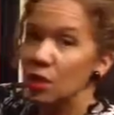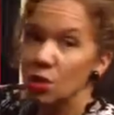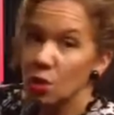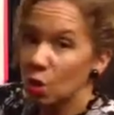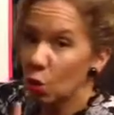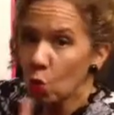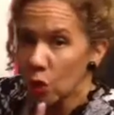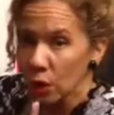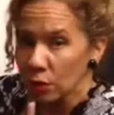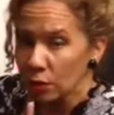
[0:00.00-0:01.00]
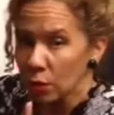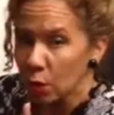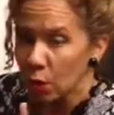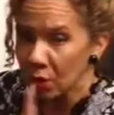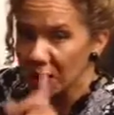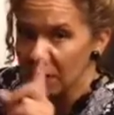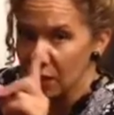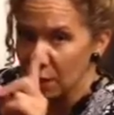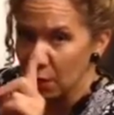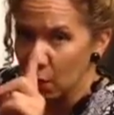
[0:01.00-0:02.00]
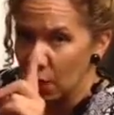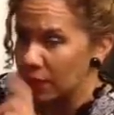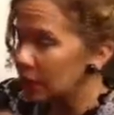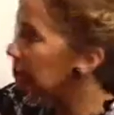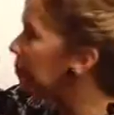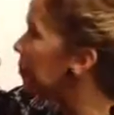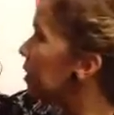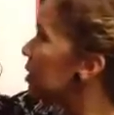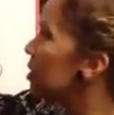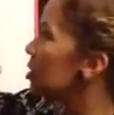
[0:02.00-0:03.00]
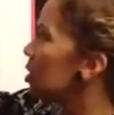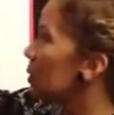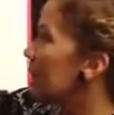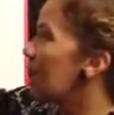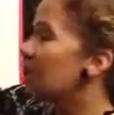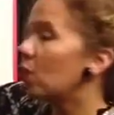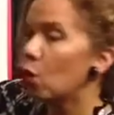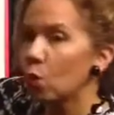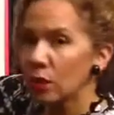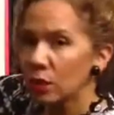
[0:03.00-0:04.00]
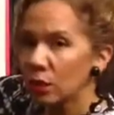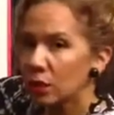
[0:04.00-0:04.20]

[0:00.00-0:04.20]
not uno. Uno is the number 1. So we have un